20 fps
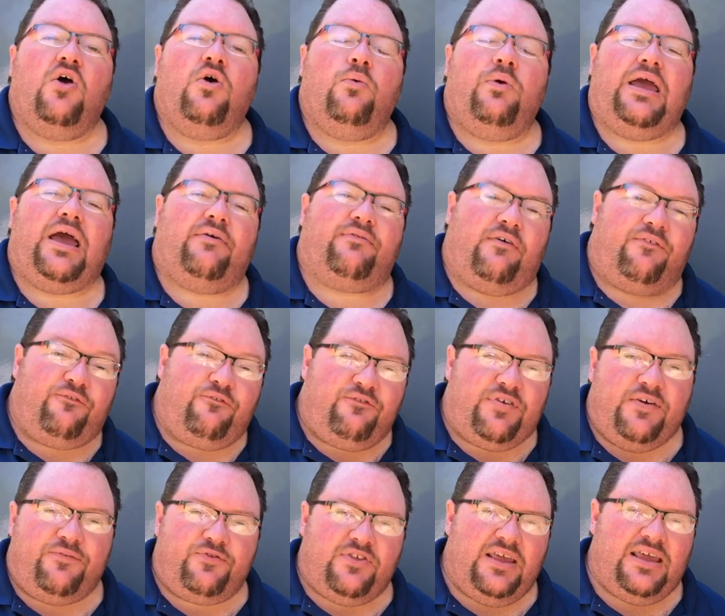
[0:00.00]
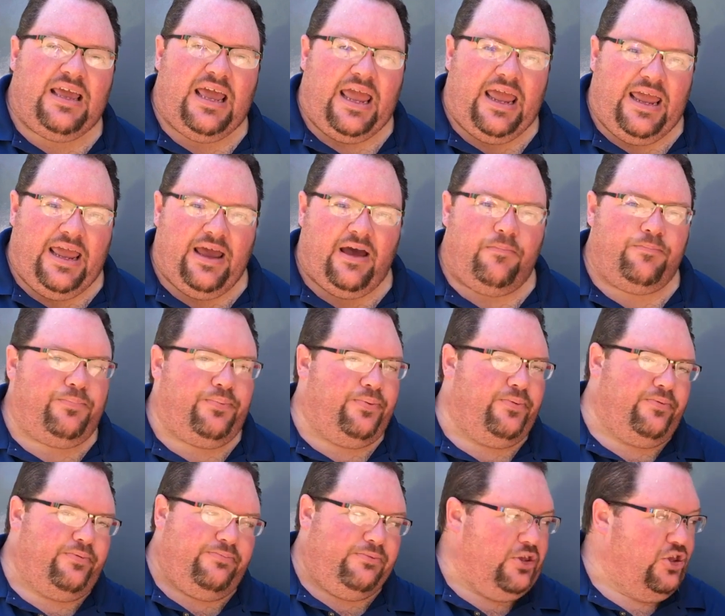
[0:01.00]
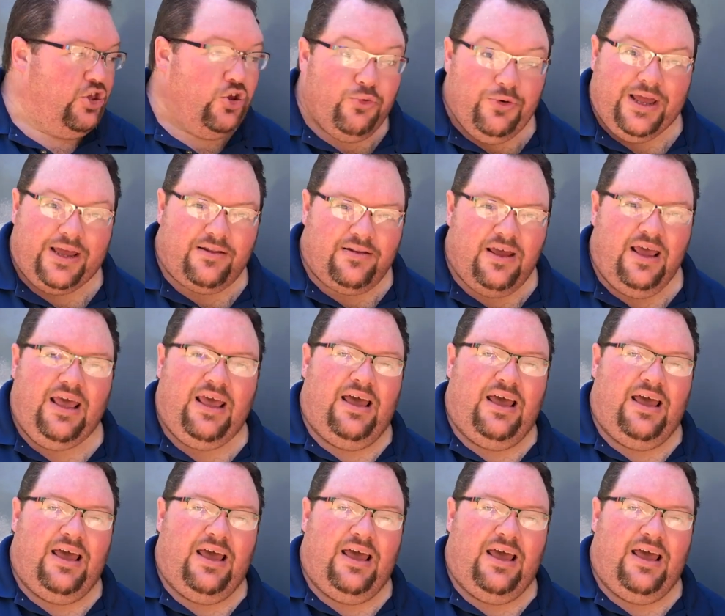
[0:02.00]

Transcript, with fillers: We have a 50 amp unit.